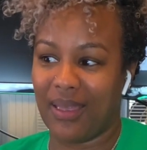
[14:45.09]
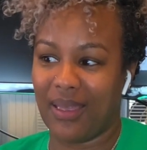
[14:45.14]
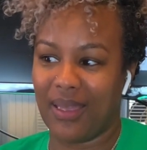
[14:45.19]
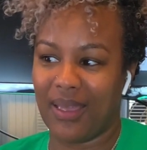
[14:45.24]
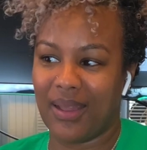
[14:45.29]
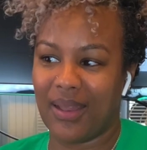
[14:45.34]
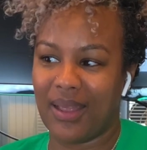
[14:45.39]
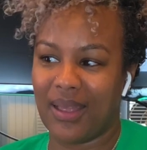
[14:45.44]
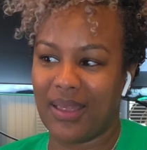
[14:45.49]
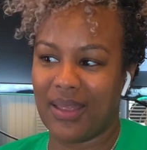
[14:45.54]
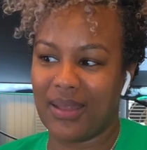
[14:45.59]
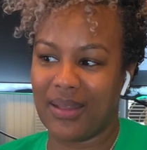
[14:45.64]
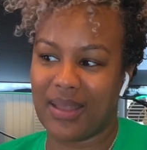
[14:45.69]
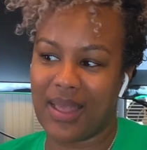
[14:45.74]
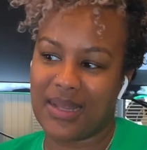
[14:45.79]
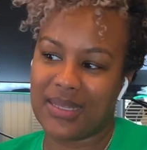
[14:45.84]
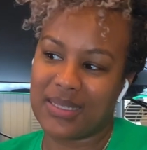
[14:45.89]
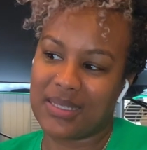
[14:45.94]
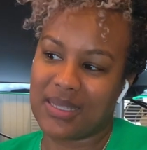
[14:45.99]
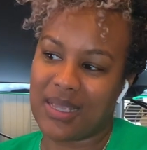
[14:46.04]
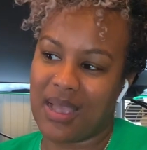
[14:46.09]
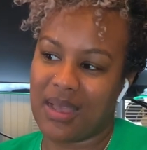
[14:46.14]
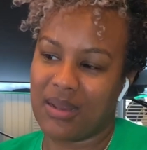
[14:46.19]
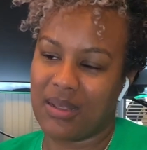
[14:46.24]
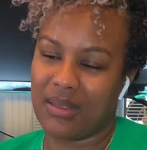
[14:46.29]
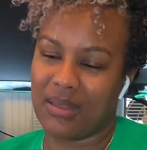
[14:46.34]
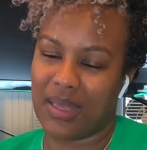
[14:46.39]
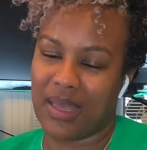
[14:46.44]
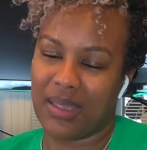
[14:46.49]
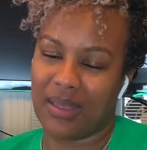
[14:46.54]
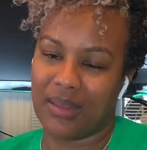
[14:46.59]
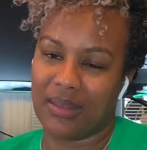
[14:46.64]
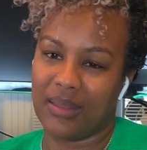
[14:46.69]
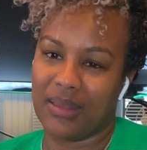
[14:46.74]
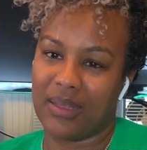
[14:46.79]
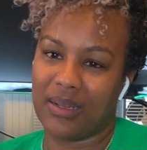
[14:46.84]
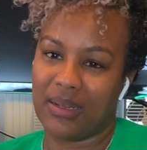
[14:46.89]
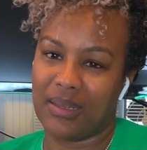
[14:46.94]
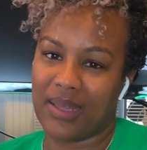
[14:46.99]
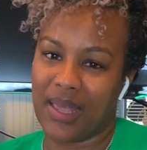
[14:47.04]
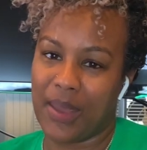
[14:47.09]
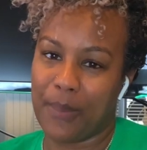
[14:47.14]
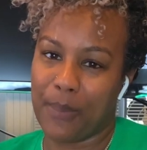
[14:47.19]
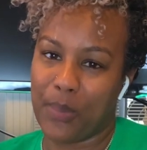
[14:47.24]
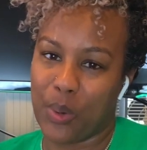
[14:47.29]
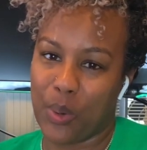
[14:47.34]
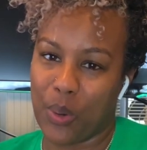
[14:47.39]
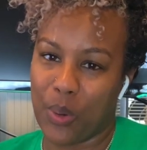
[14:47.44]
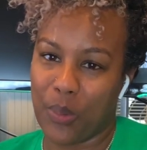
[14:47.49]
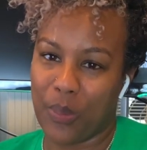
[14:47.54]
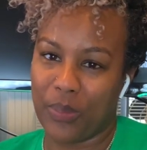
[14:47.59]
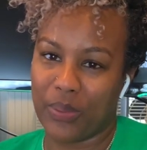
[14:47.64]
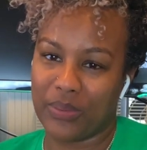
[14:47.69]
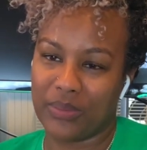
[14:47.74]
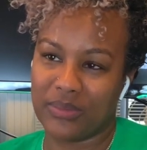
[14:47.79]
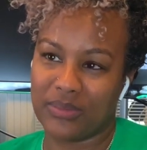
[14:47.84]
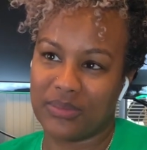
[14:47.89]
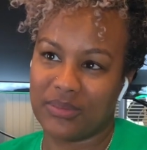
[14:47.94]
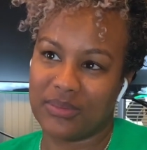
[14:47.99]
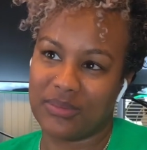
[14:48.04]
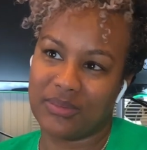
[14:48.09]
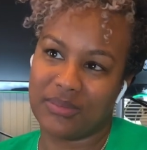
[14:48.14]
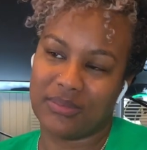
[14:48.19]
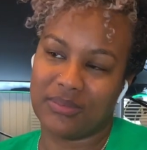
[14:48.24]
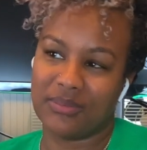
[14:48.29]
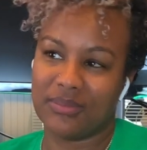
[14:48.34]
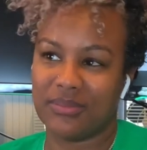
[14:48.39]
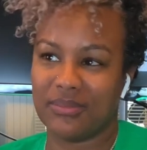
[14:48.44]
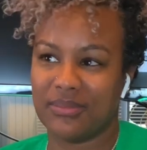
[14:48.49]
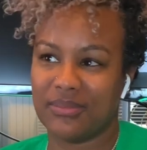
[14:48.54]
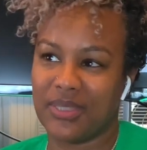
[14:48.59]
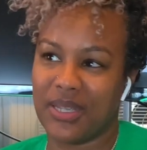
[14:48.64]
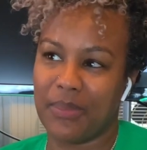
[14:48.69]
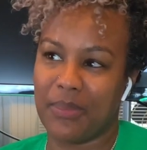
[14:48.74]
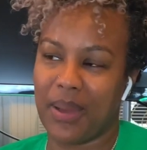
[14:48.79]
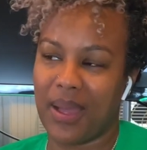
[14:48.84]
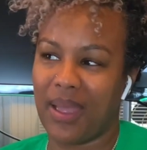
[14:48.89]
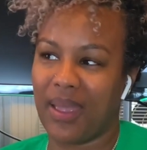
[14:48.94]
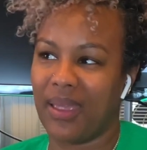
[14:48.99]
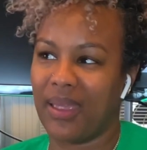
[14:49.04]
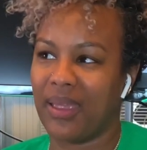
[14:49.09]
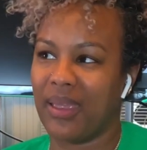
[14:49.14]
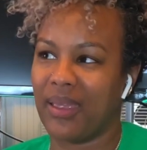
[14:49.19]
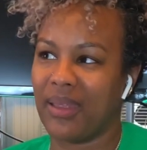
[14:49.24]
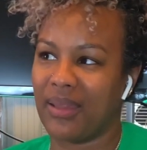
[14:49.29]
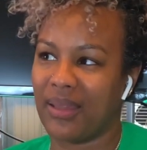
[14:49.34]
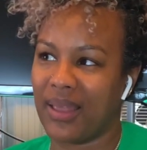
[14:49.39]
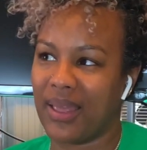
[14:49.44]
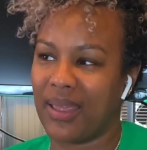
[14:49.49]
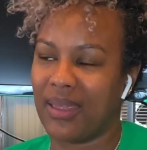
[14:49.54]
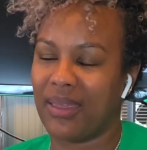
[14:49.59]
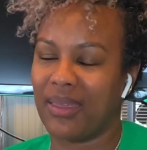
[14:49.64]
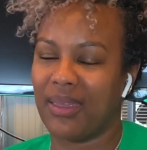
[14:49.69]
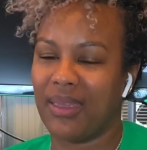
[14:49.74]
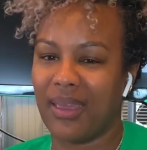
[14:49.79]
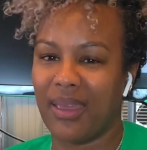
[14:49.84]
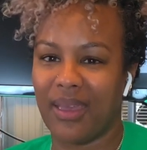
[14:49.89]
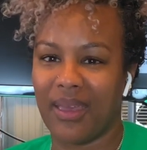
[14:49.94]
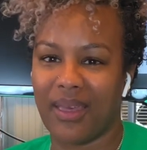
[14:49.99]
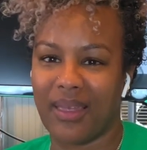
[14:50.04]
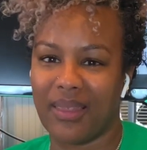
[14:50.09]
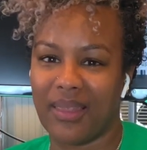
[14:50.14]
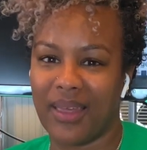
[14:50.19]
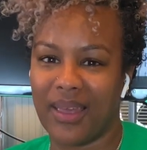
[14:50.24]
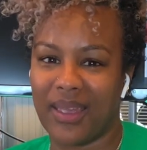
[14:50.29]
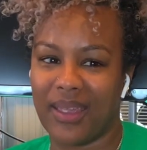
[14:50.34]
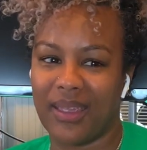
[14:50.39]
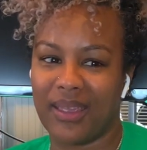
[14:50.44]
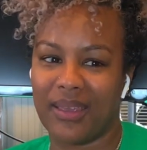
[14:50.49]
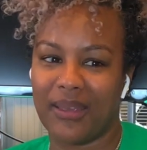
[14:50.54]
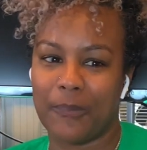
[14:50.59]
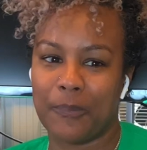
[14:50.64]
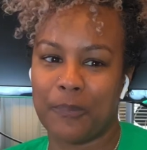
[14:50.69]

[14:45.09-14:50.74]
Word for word: And I, that just kind of like lit a light bulb in my head. Like, yeah, like